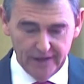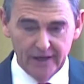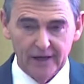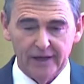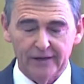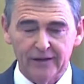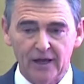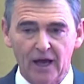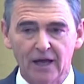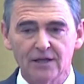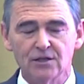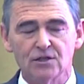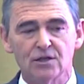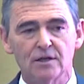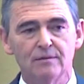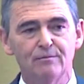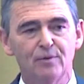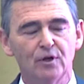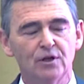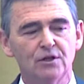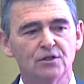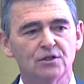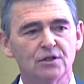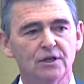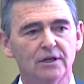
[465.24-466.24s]
And the
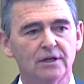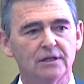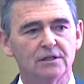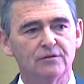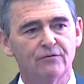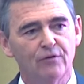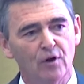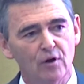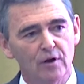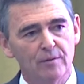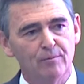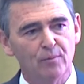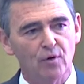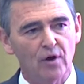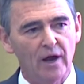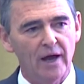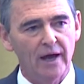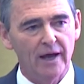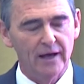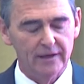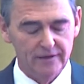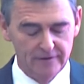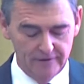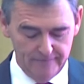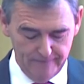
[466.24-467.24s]
ACBC is very
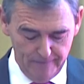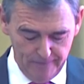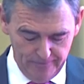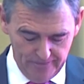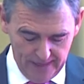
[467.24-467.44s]
proud,